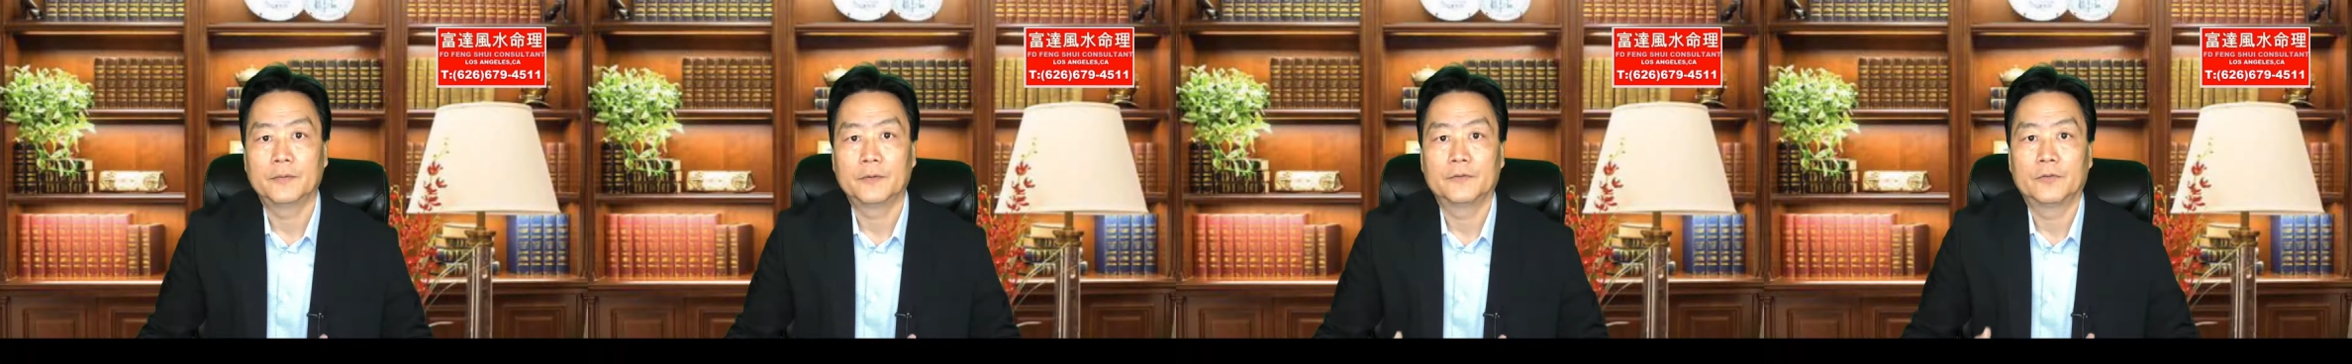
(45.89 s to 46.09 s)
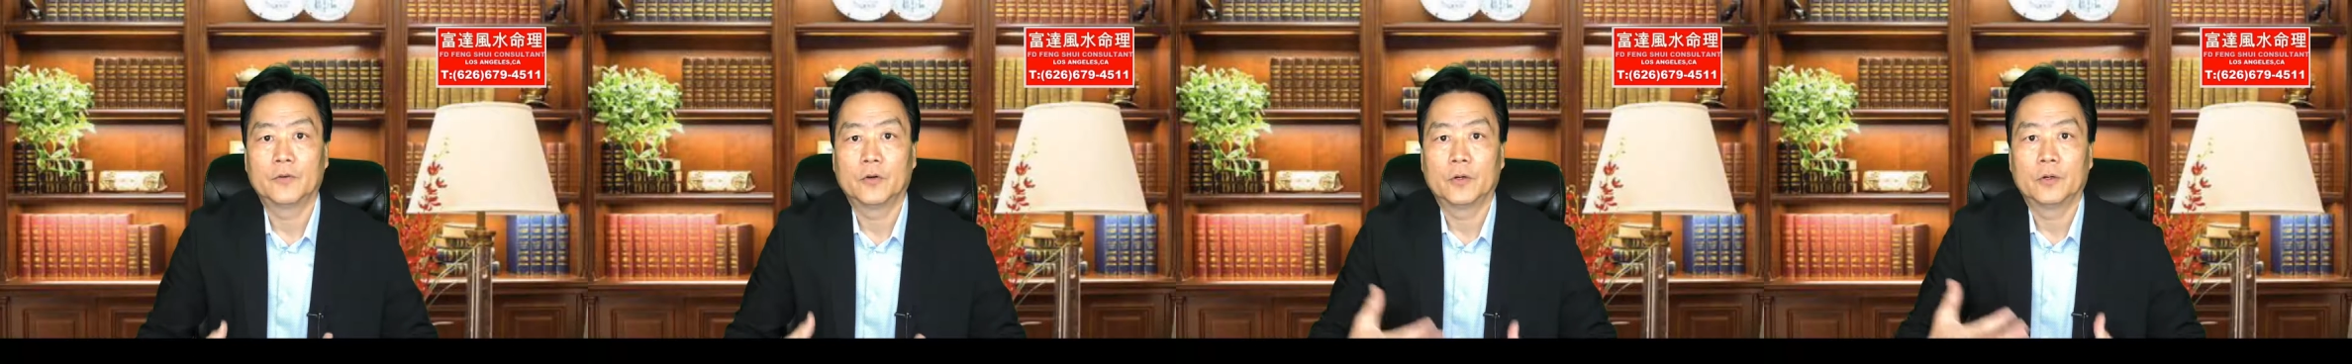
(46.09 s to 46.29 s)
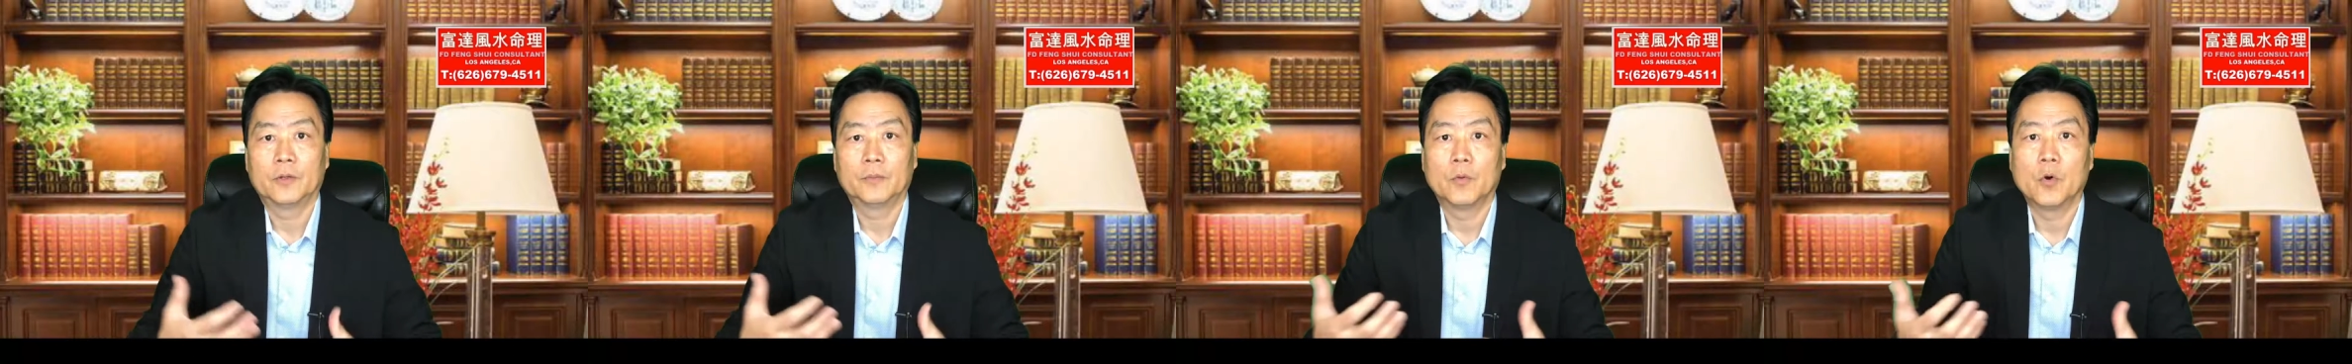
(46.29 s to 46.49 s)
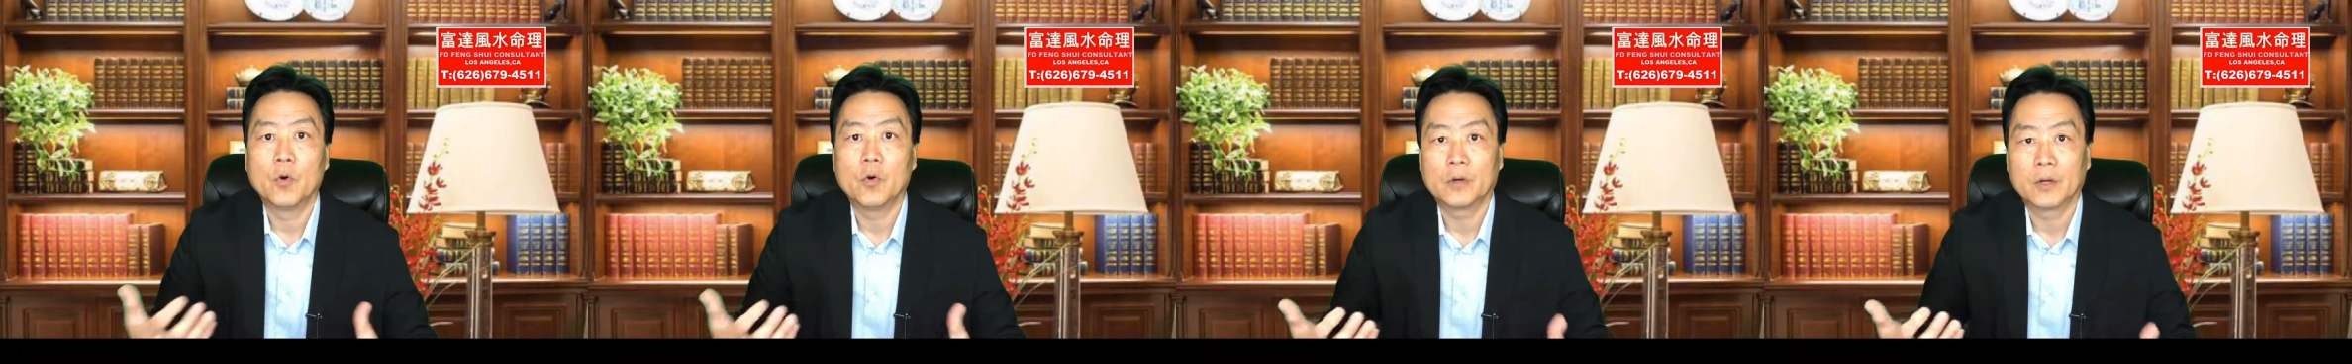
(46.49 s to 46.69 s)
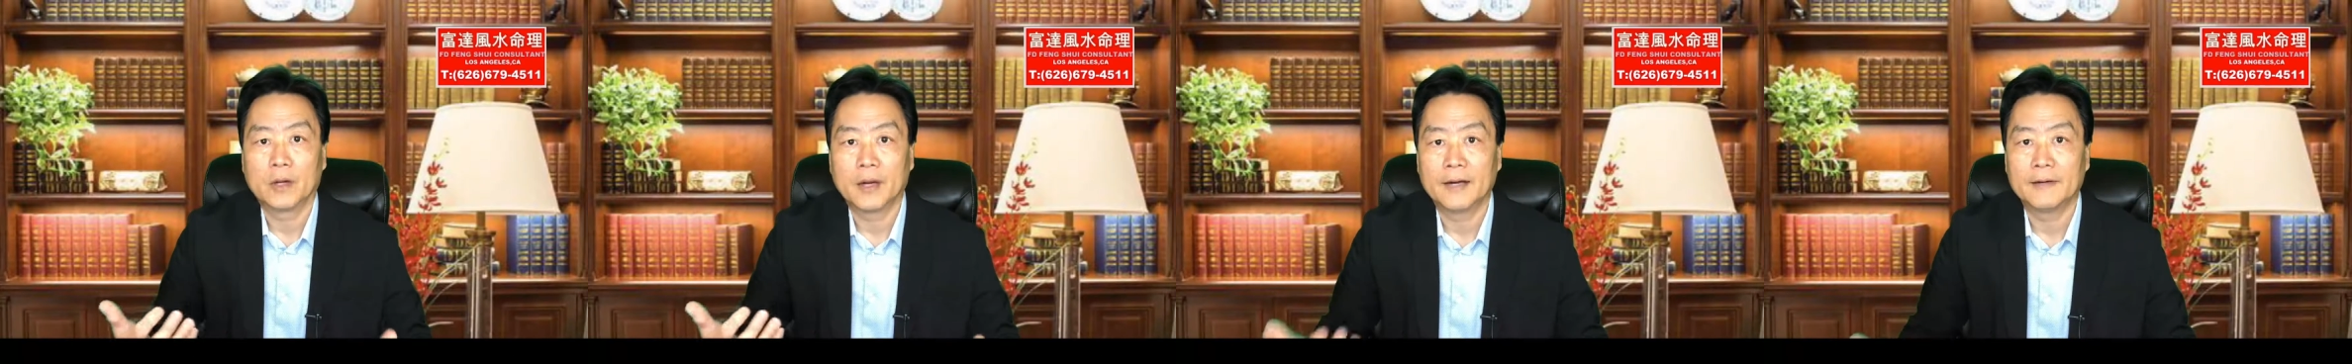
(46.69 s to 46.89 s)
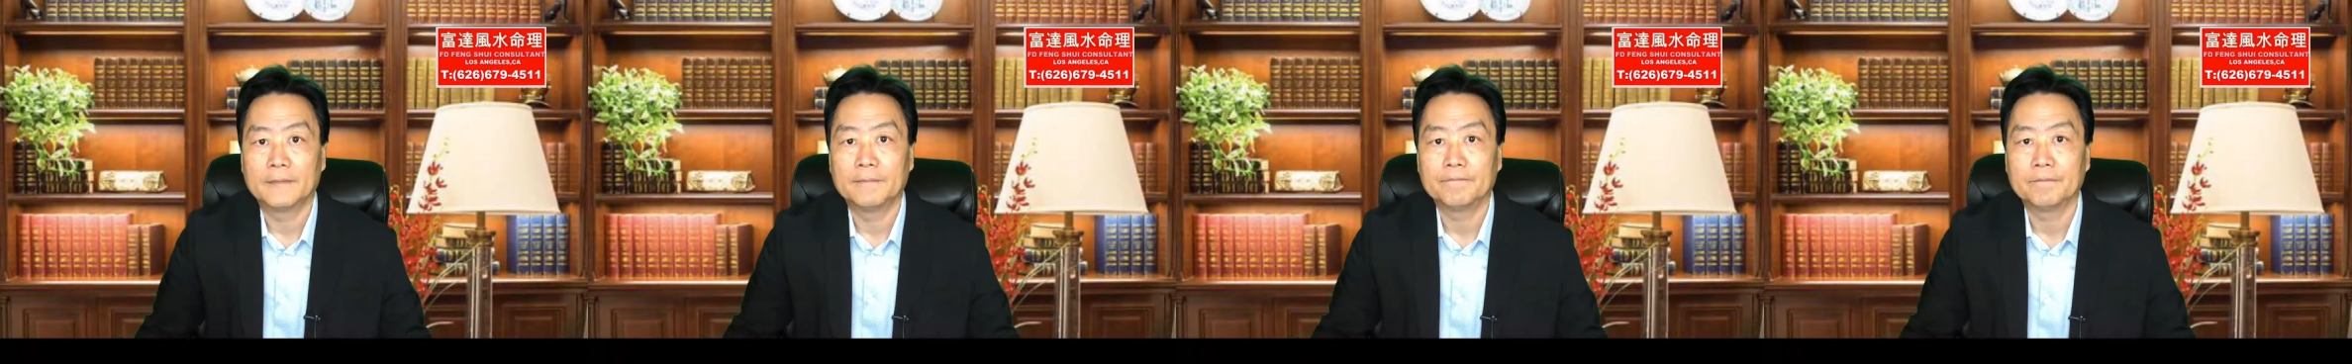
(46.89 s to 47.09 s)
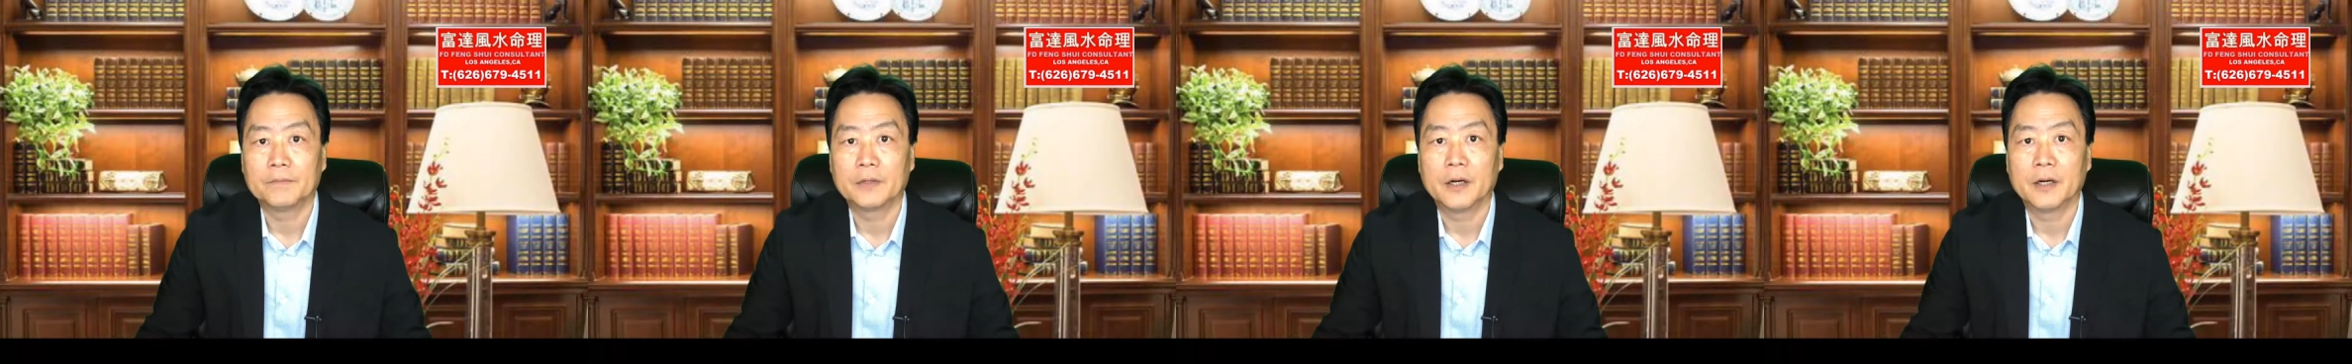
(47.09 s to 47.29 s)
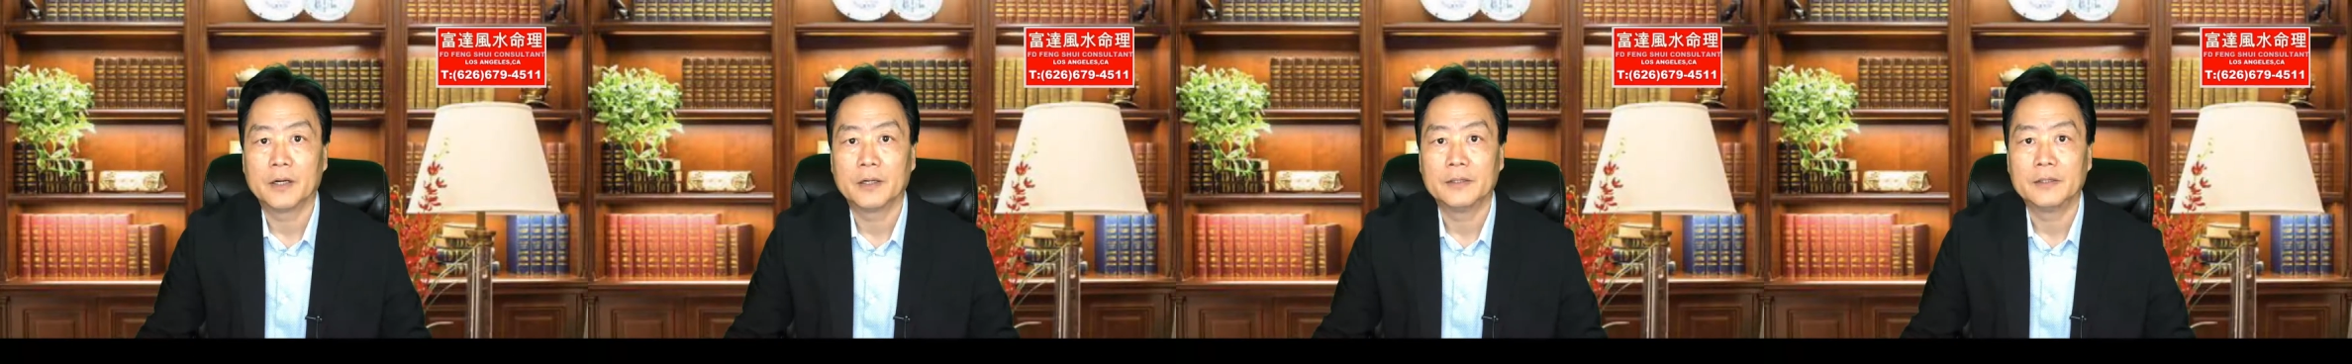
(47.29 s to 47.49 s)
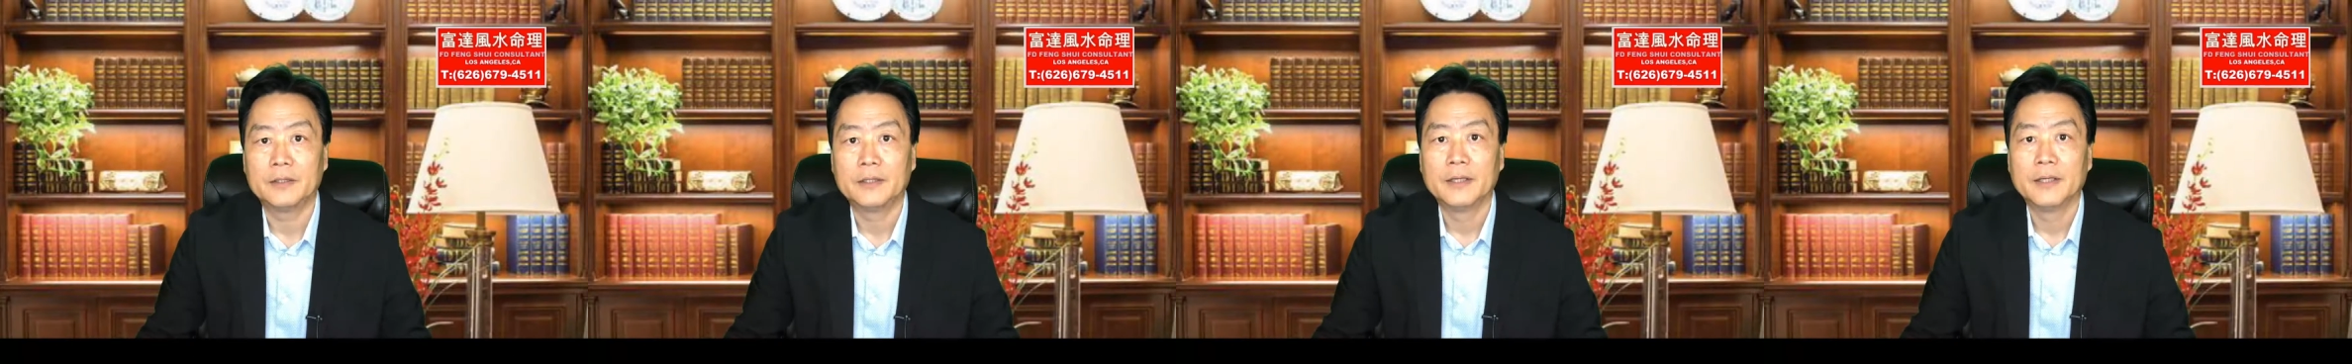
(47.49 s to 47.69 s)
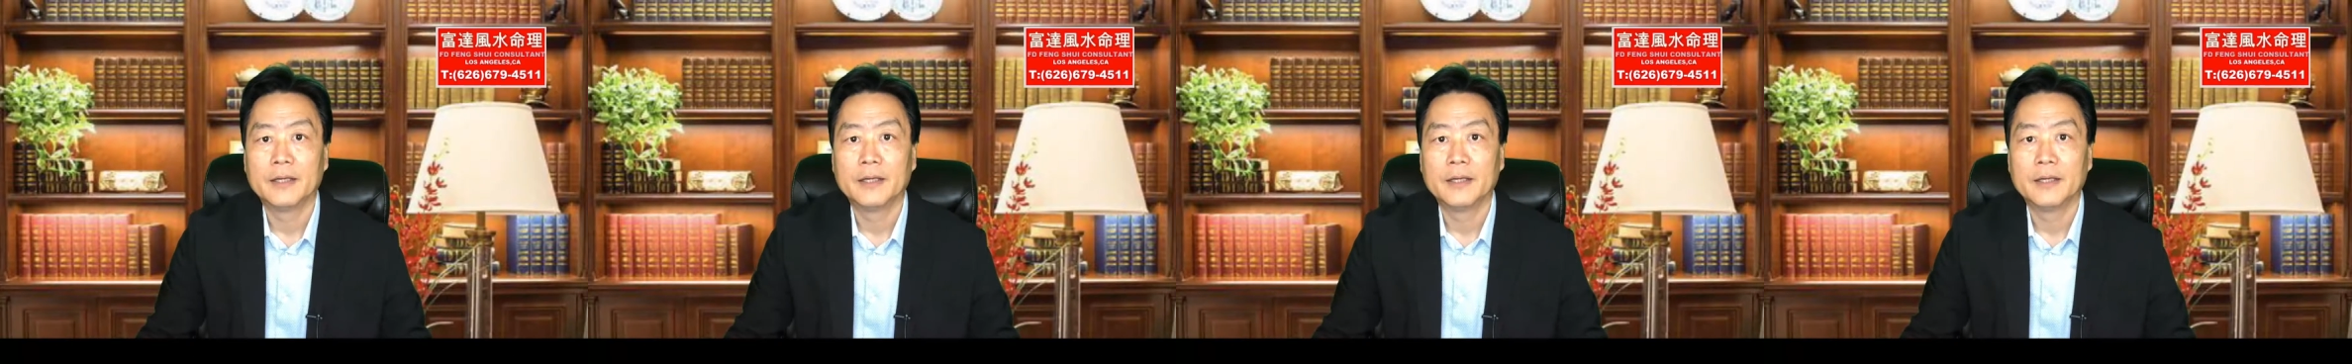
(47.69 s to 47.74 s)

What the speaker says: for more calm color,